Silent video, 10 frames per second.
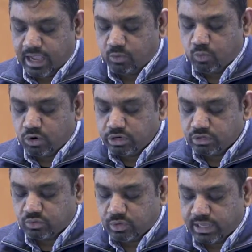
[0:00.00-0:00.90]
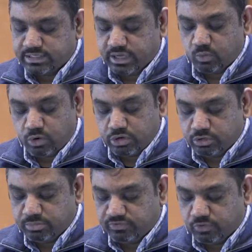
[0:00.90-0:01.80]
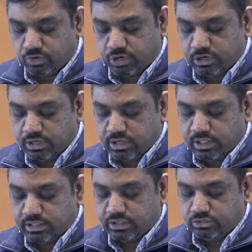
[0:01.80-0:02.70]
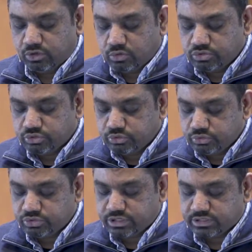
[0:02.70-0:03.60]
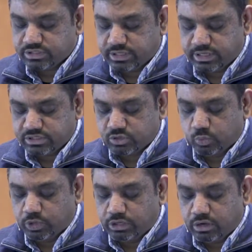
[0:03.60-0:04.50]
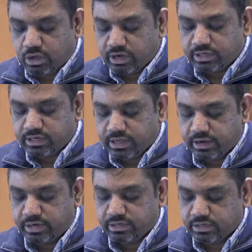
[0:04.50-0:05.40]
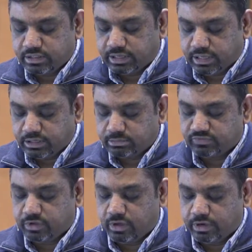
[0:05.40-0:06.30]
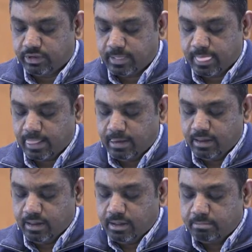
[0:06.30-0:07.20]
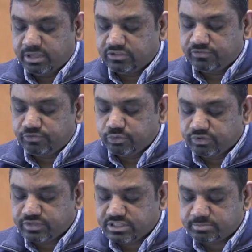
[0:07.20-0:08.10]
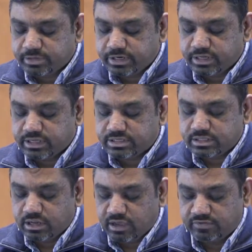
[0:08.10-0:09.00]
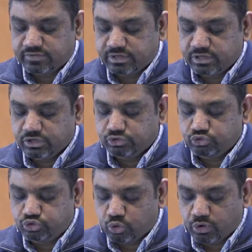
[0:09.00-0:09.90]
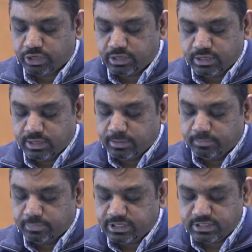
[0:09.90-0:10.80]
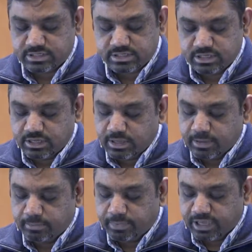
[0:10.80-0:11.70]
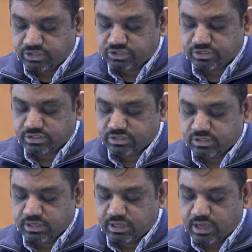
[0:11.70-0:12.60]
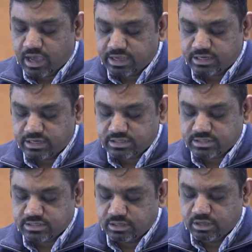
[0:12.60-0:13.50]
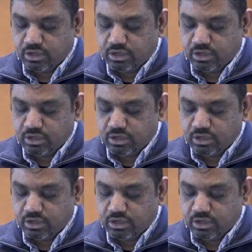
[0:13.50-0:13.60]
I warn you, as I warned you before, that those who do such things will not inherit the kingdom of God. But the fruit of the Spirit is love, joy, peace, patience, kindness,